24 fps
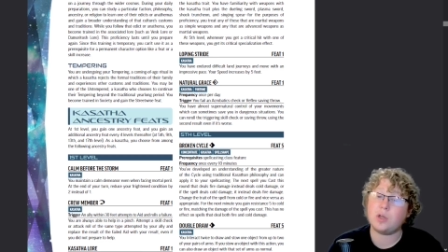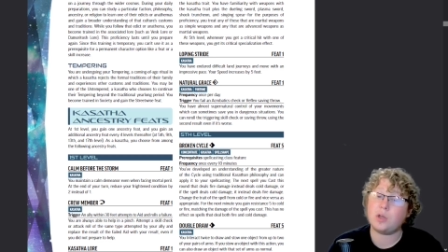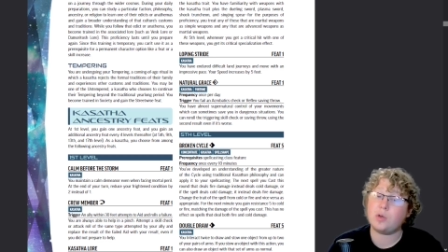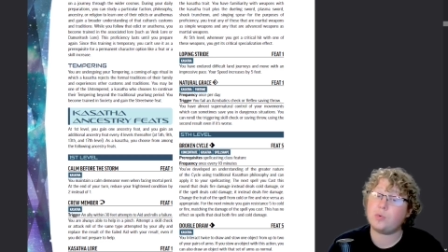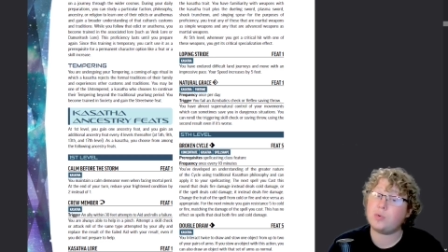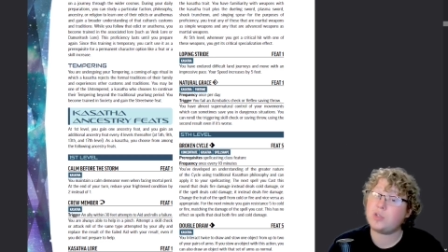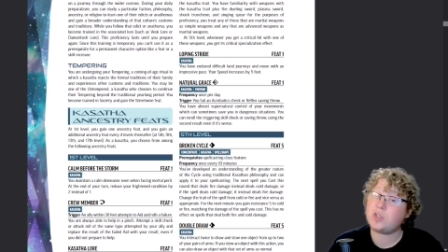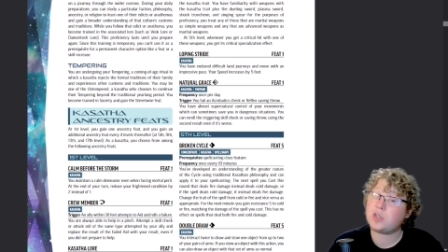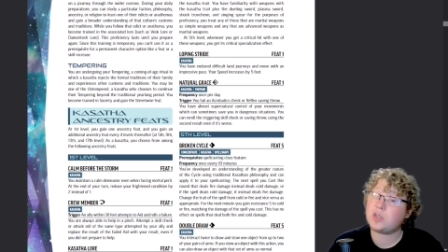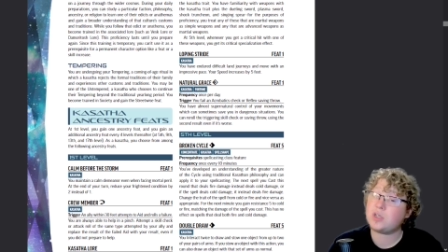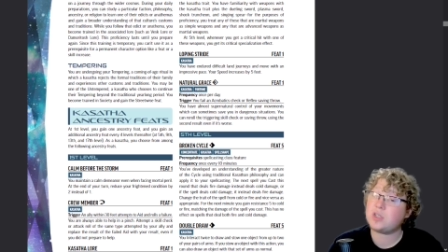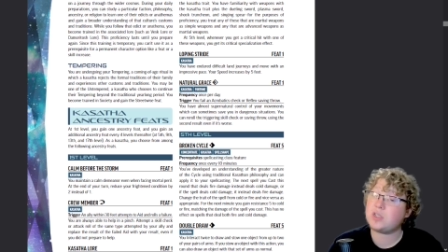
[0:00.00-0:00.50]

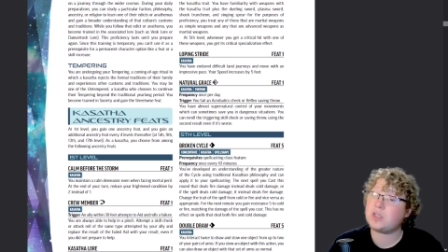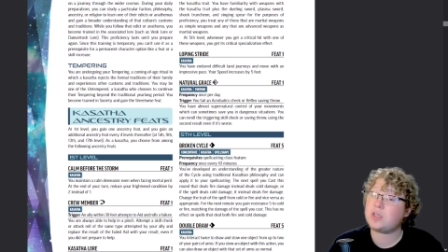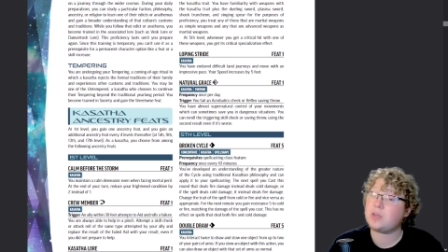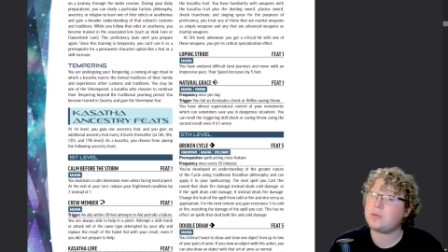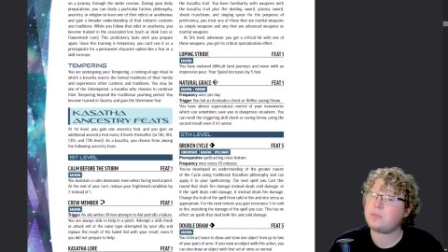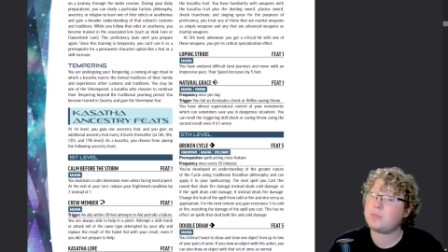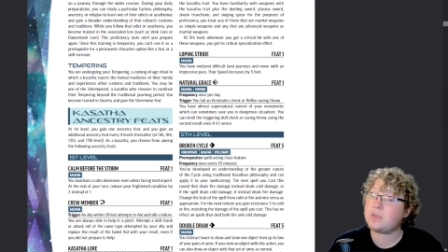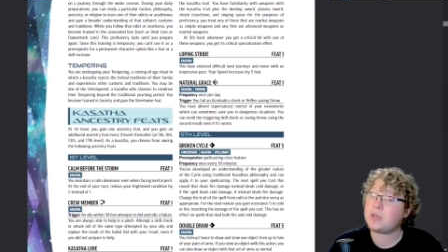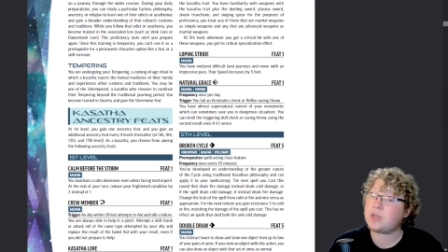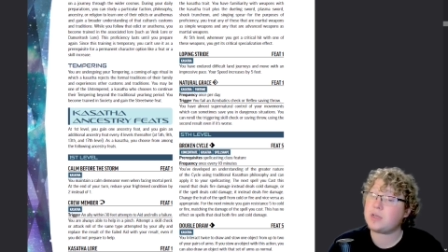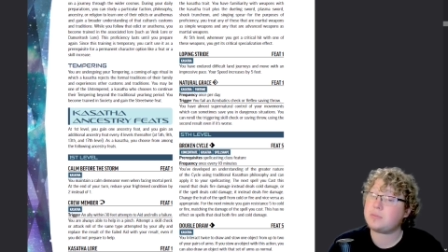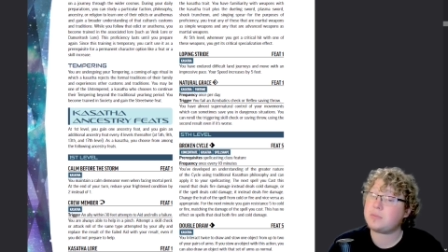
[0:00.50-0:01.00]
which can
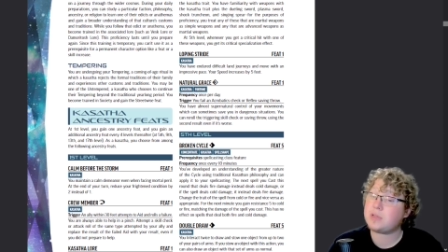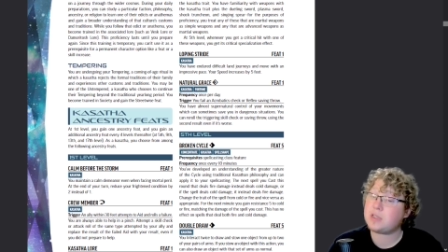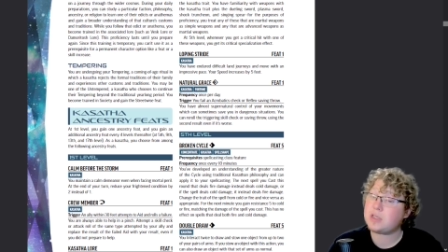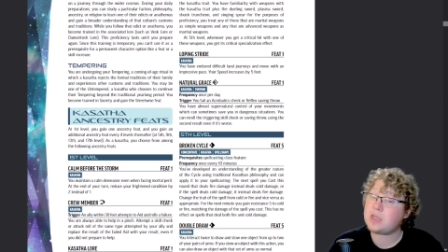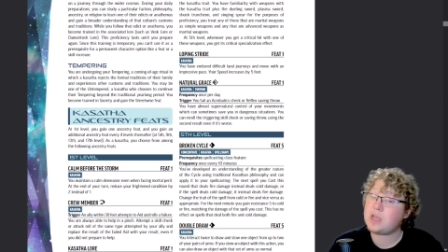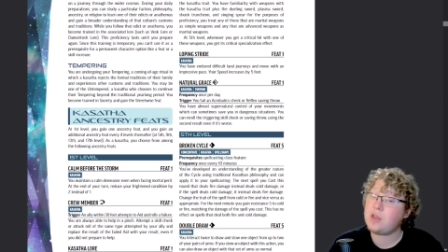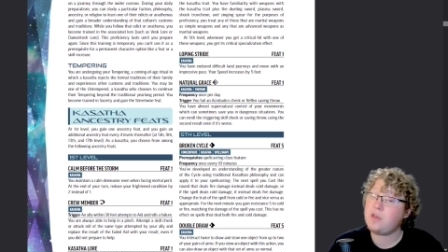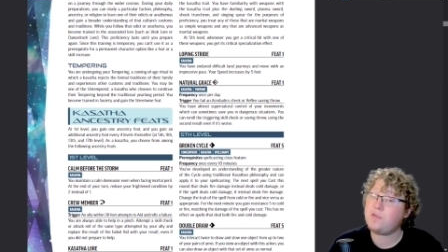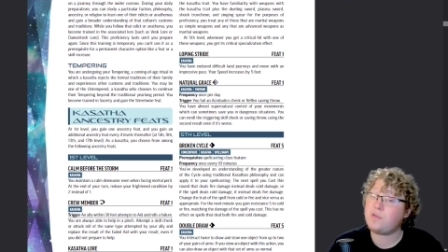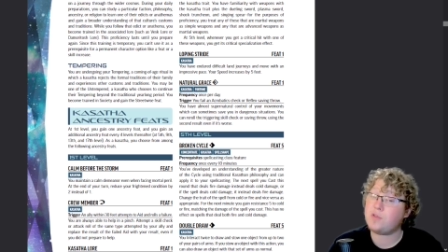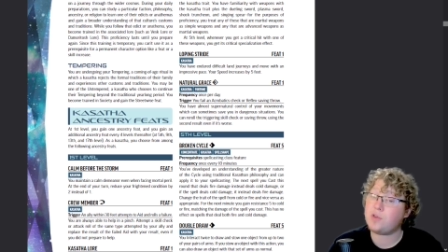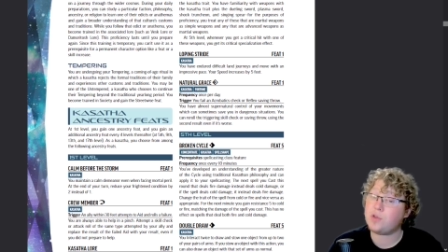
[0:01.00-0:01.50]
sometimes
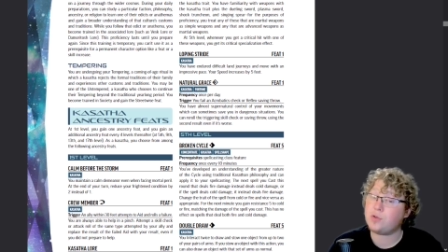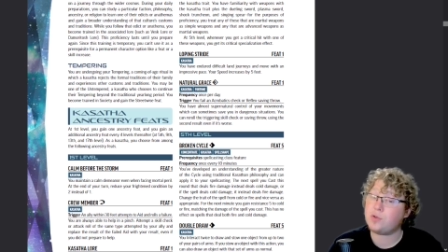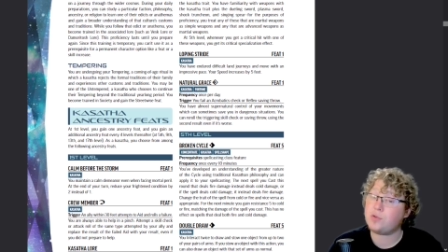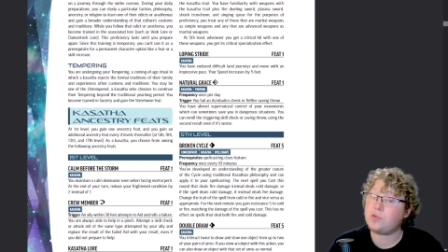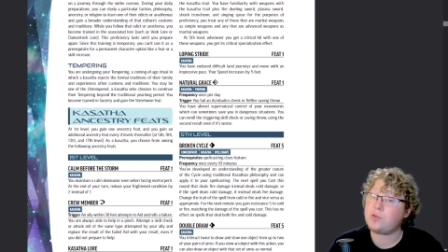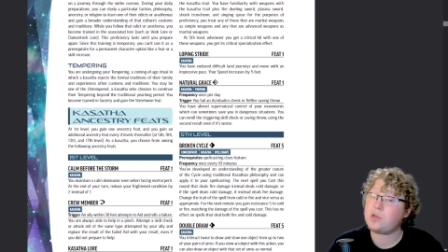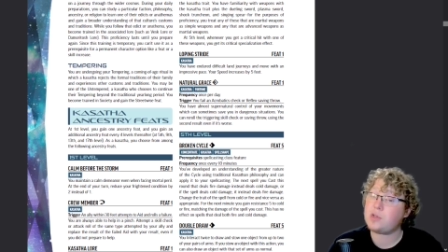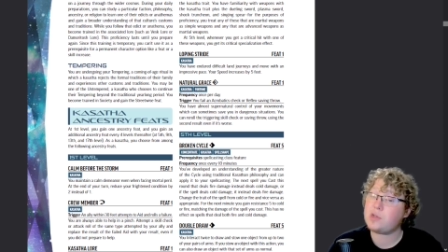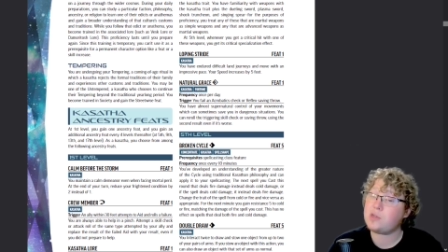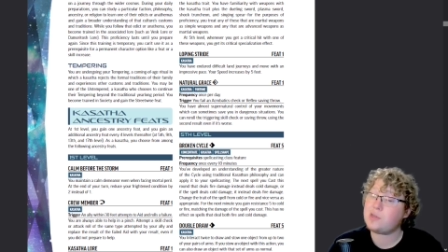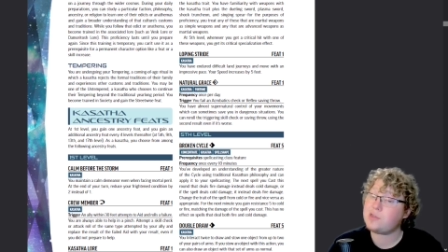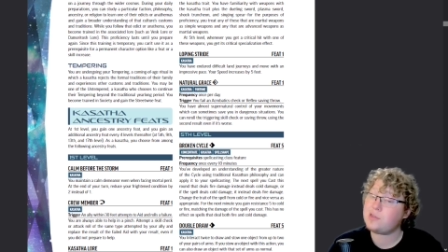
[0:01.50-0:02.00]
save you
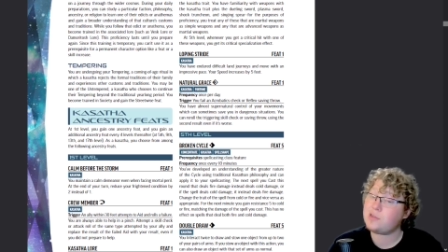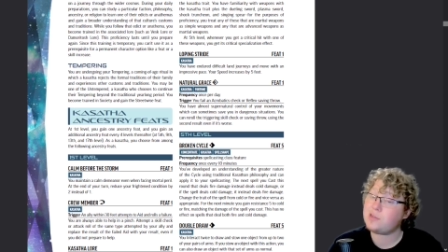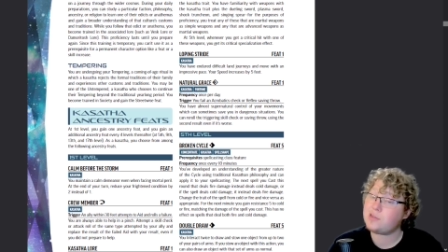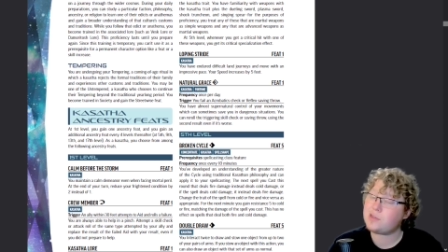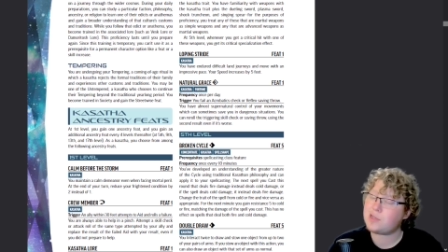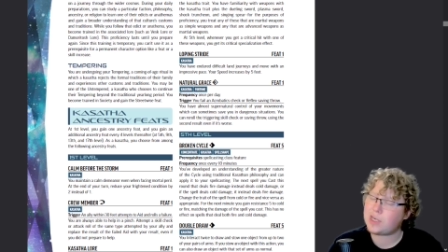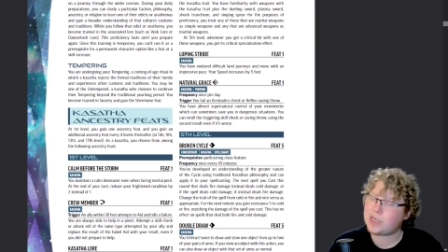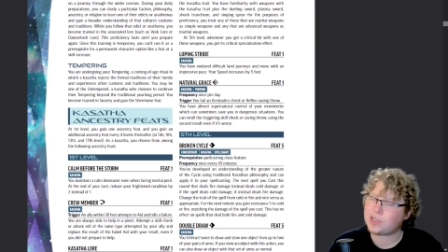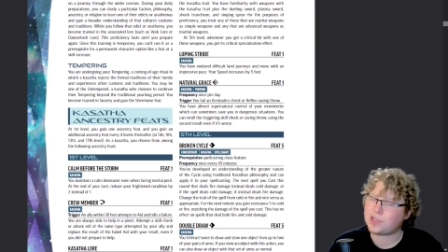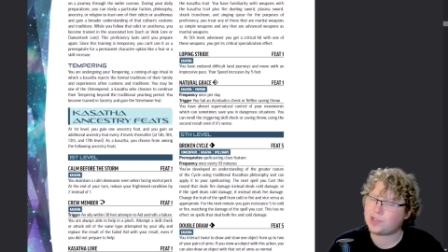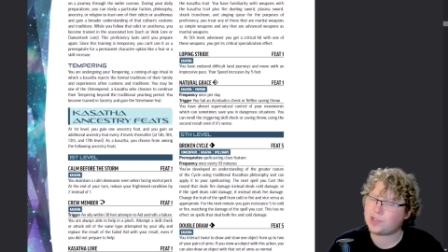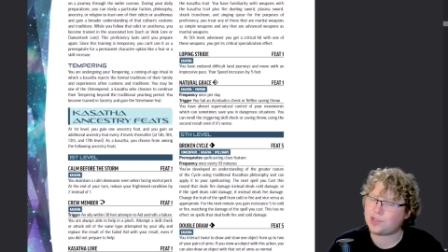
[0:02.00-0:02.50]
in
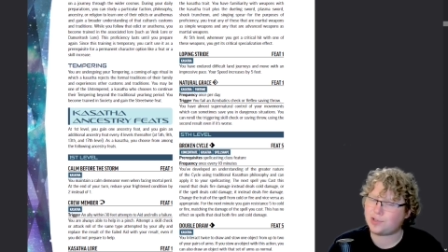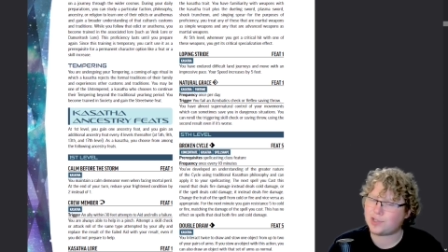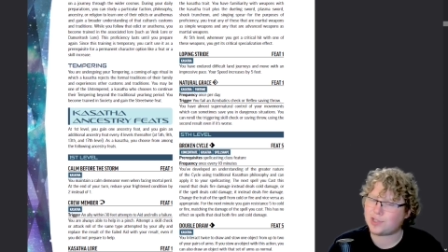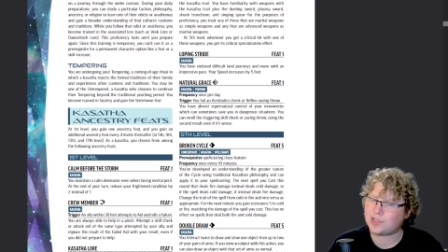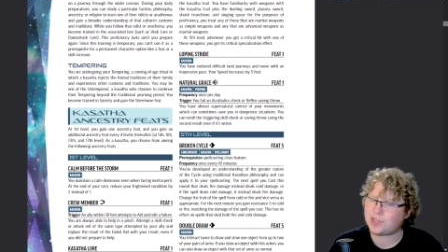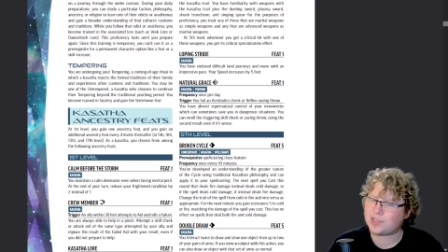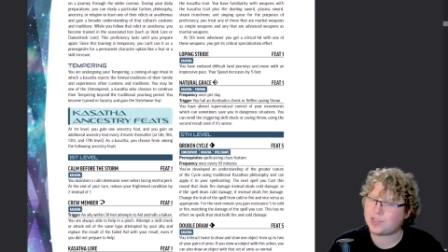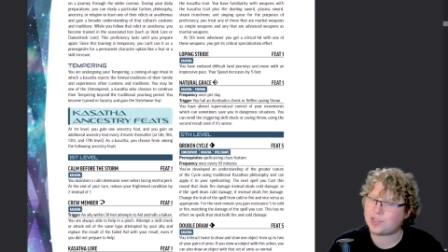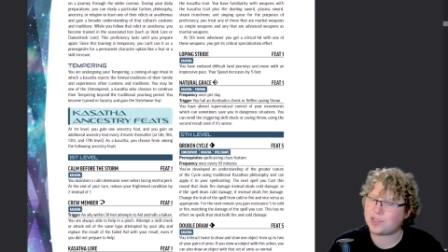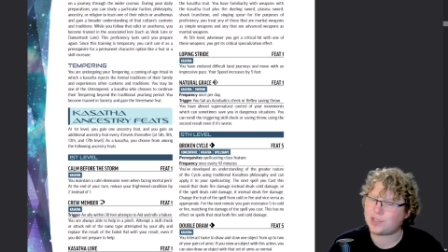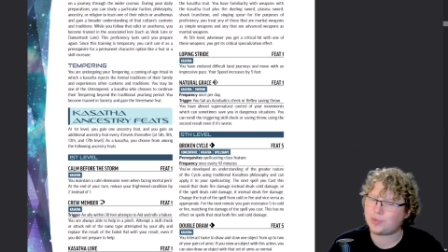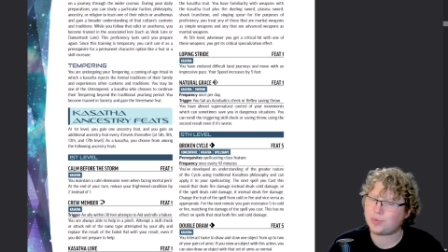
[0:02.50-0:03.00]
dangerous
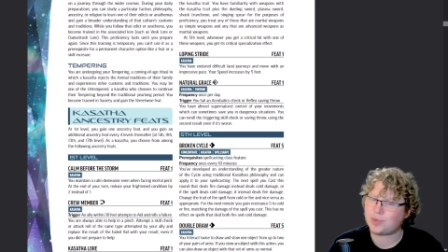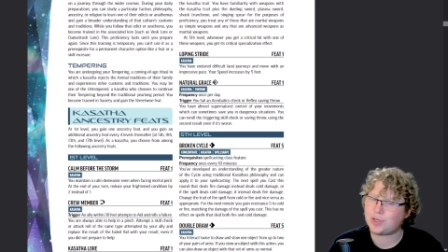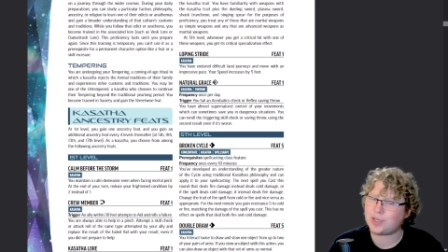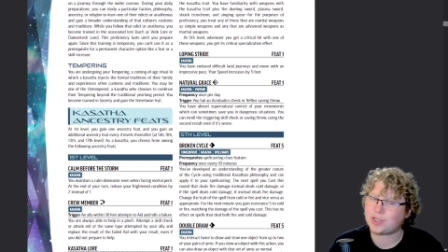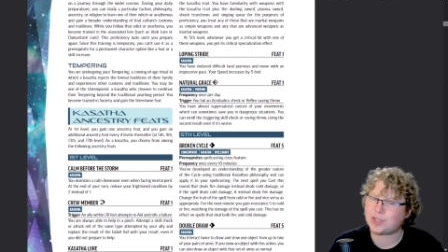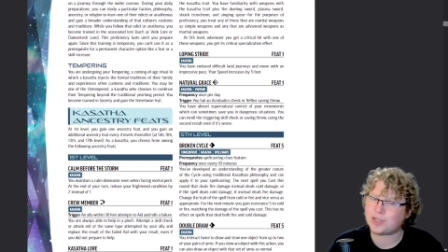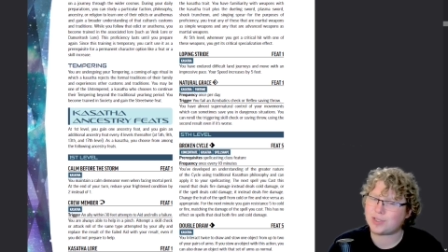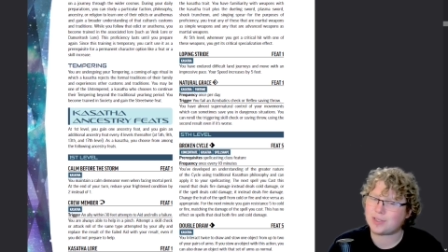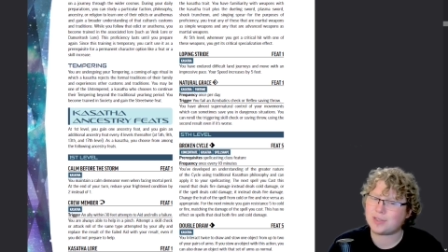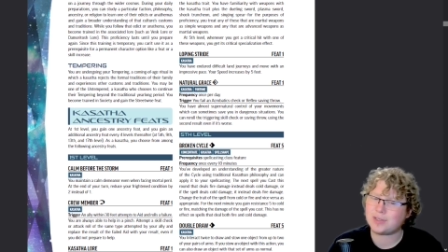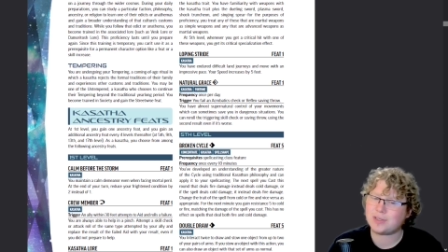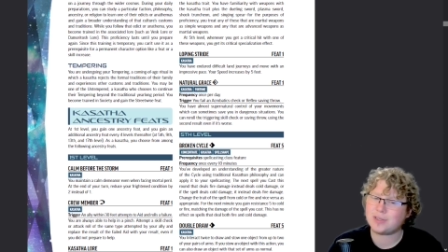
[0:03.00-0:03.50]

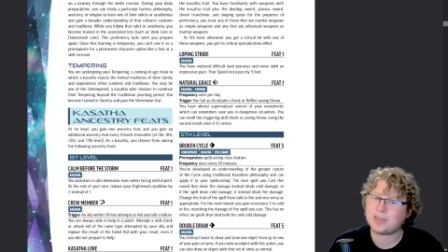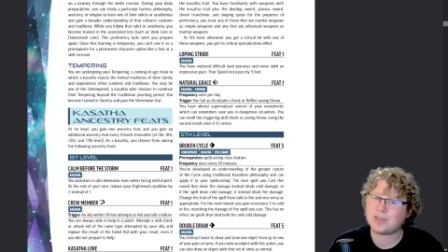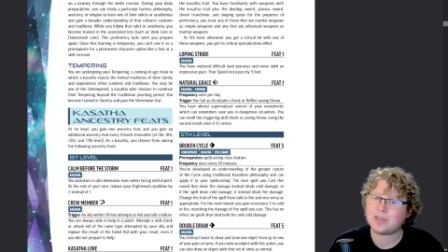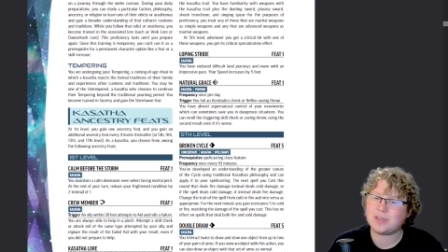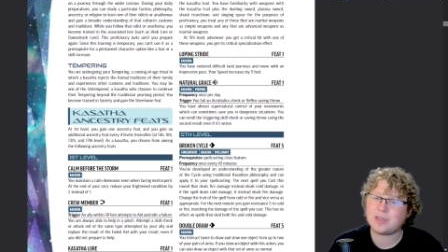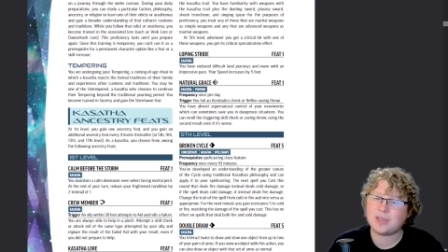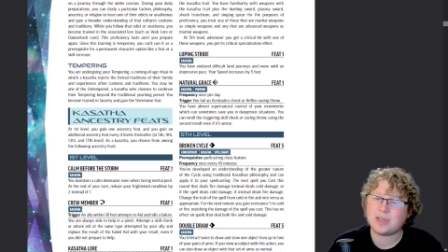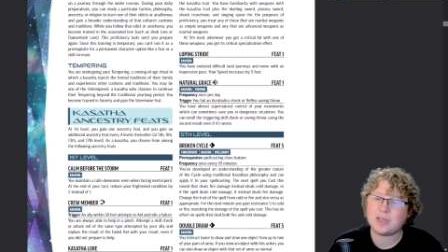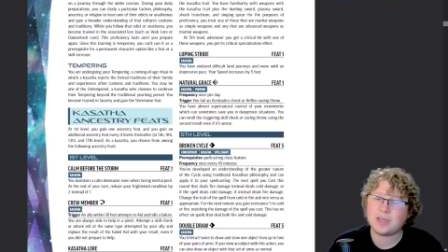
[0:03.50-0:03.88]
situations.